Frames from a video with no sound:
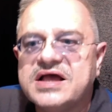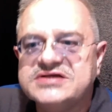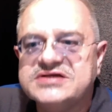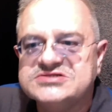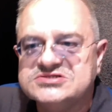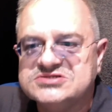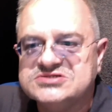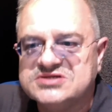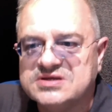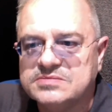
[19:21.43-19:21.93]

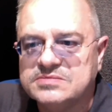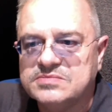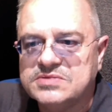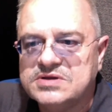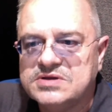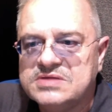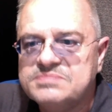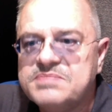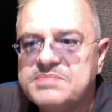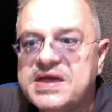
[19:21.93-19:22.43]

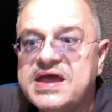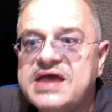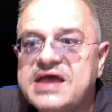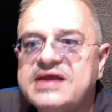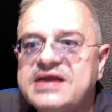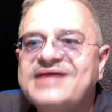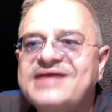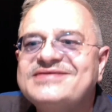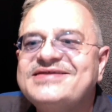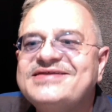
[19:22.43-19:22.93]
humanizes him.
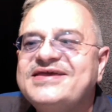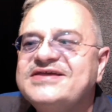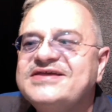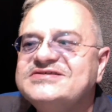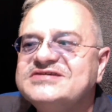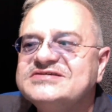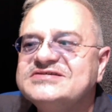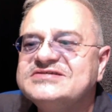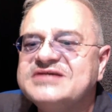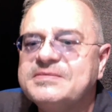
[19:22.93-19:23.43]

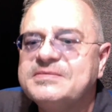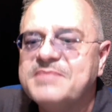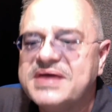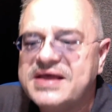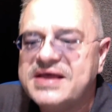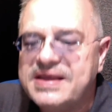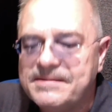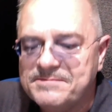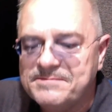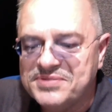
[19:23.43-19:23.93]
It
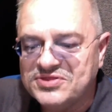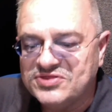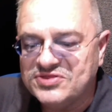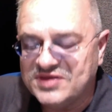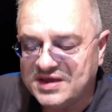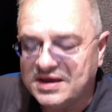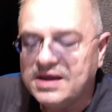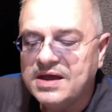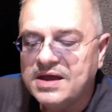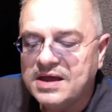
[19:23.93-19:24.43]
teaches him
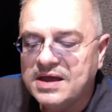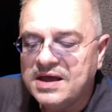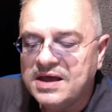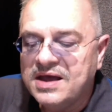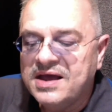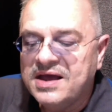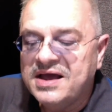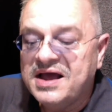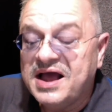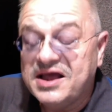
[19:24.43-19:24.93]

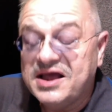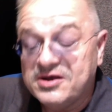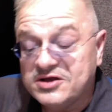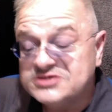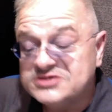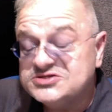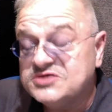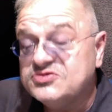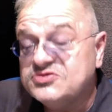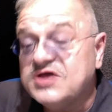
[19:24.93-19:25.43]
empathy.
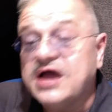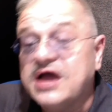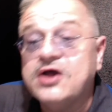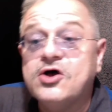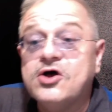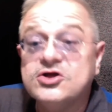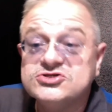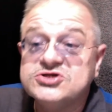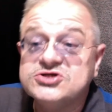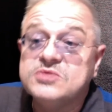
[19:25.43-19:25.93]
I
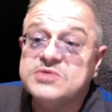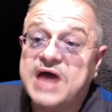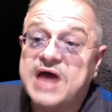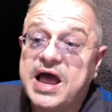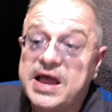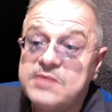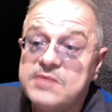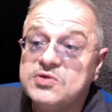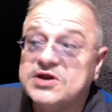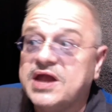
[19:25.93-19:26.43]

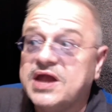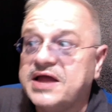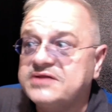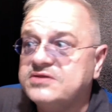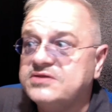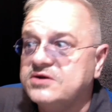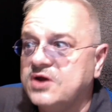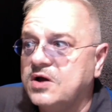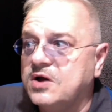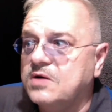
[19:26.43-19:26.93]

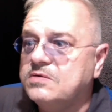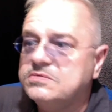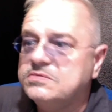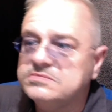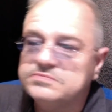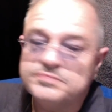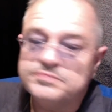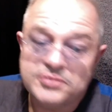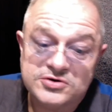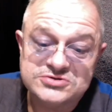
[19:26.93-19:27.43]
would like
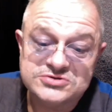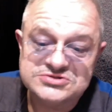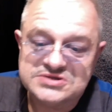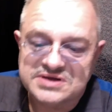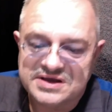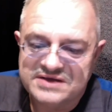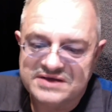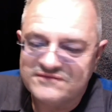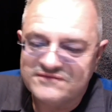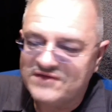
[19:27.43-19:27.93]
to,
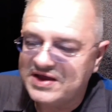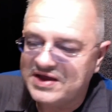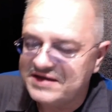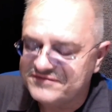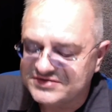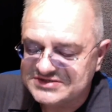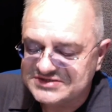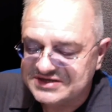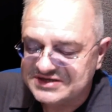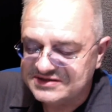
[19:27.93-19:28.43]
personally,
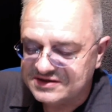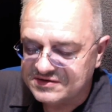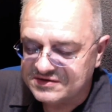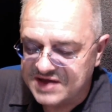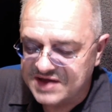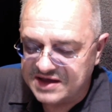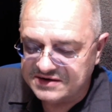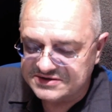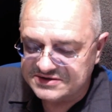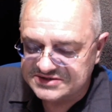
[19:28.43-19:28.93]
if I ever
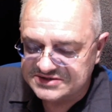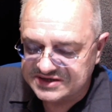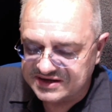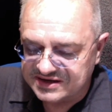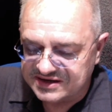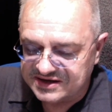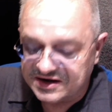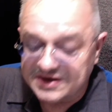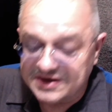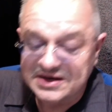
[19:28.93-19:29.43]
see the
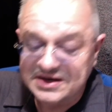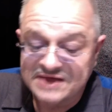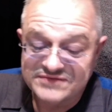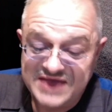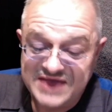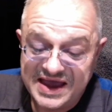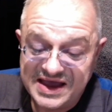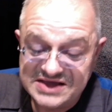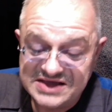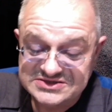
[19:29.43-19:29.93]
creators
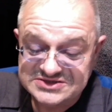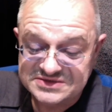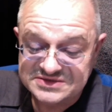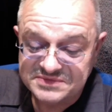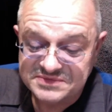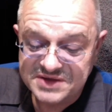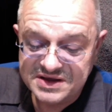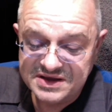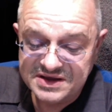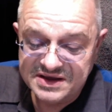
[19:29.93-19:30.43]
again, I'd love
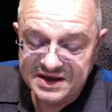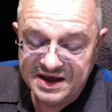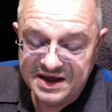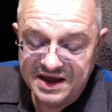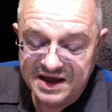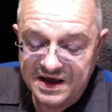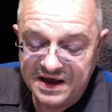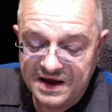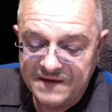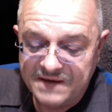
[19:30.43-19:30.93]
to ask them,